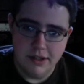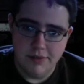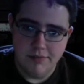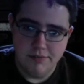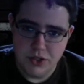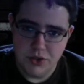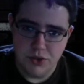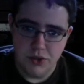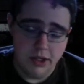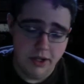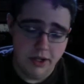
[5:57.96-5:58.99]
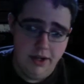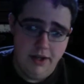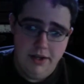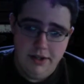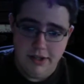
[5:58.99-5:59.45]
controller.
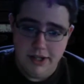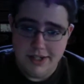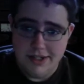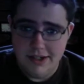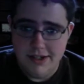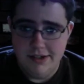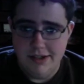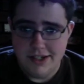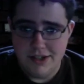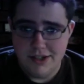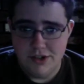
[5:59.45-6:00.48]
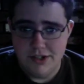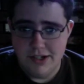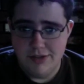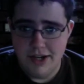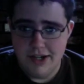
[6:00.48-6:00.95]
Like I said, I started
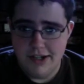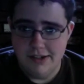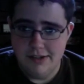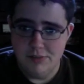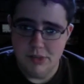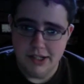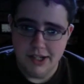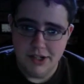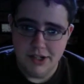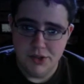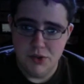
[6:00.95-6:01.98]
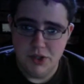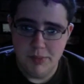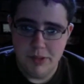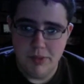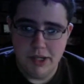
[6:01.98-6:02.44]
off hating it, but it kind of grew on
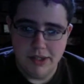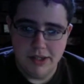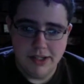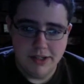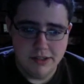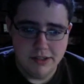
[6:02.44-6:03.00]
me by the end.